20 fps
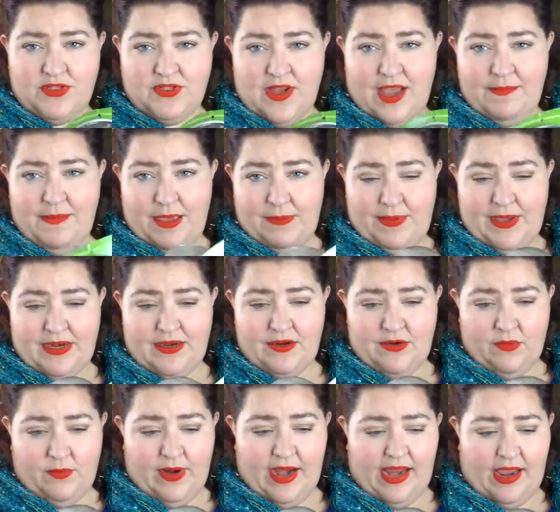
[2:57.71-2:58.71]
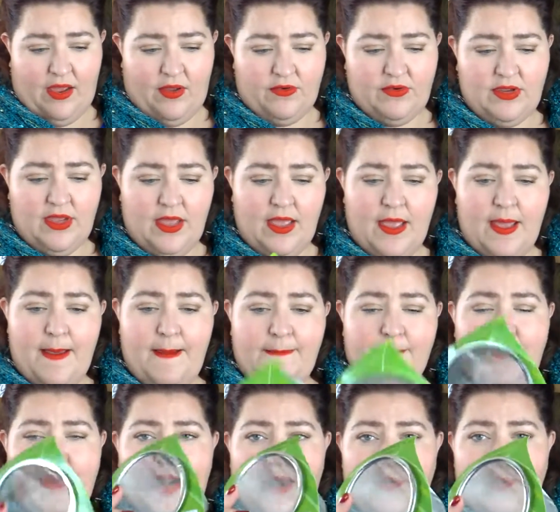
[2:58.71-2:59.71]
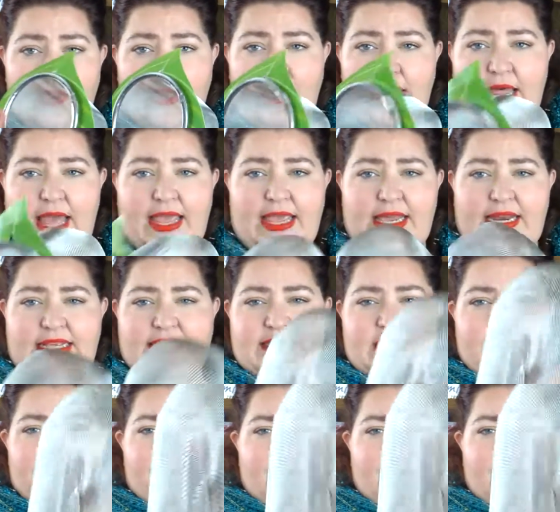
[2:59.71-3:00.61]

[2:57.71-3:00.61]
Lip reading: so I may bend it around. But I really like it. It's a